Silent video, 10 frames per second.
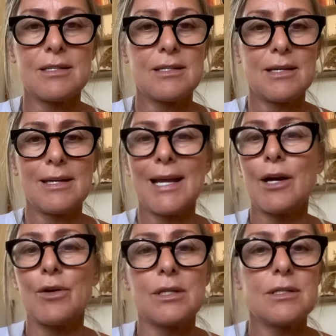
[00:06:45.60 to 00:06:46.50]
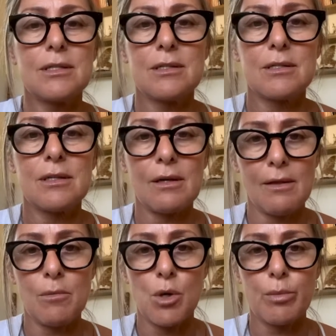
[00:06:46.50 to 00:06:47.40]
inherent in
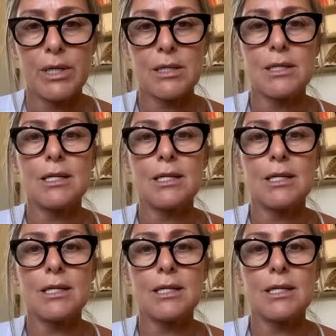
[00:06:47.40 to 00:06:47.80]
the moment.